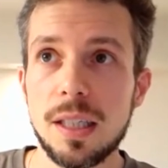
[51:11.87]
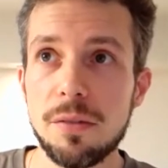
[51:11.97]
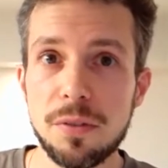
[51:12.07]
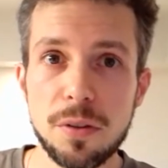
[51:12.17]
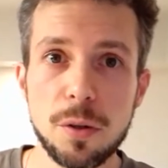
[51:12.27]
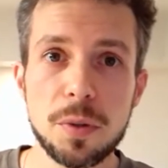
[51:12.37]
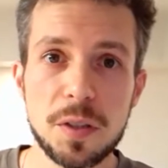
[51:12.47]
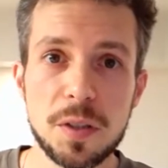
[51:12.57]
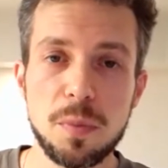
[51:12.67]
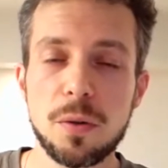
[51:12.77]
even though
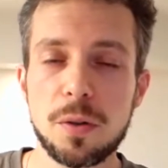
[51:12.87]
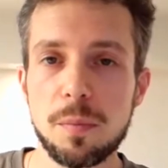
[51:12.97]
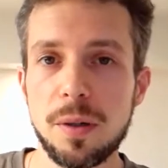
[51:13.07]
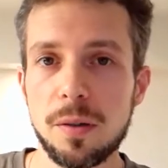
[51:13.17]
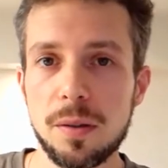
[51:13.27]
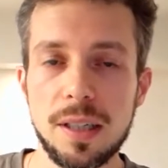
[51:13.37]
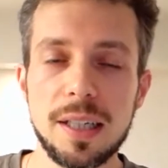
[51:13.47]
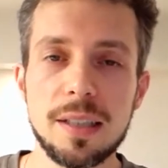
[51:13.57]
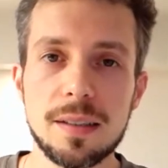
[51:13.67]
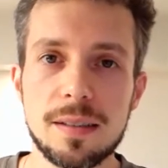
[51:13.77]
we spoke about
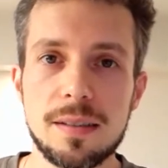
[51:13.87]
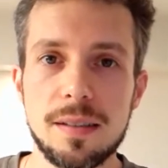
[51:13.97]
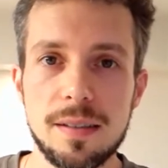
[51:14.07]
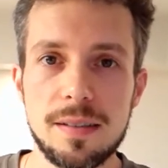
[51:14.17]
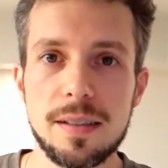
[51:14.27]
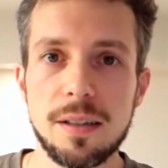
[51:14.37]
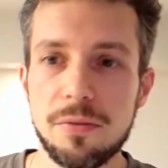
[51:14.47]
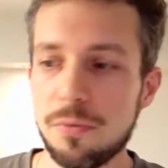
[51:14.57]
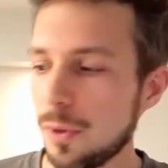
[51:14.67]
Niall's stuff,